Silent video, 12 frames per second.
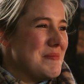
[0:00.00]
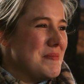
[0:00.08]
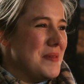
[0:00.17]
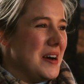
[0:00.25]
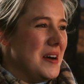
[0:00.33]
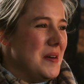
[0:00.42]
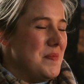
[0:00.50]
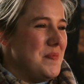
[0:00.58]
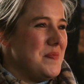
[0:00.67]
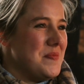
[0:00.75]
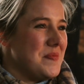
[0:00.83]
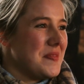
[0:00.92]
But um,
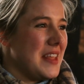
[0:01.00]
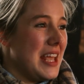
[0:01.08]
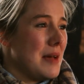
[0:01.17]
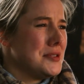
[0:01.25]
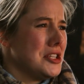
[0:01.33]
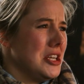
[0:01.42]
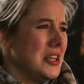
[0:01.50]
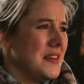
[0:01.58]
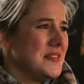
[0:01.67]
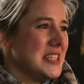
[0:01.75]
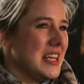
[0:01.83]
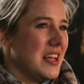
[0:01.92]
they absolutely
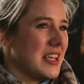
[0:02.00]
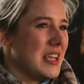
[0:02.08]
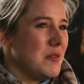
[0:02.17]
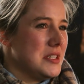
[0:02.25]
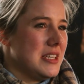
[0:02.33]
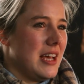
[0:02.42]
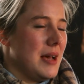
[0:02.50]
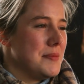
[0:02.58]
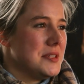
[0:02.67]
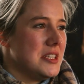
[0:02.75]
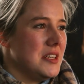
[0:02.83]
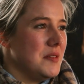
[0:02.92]
loved it. Like it was an
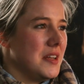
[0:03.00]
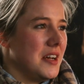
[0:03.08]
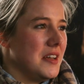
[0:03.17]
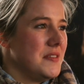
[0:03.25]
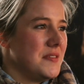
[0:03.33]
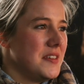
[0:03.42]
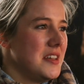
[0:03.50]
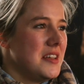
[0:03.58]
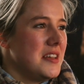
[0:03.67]
absolute life.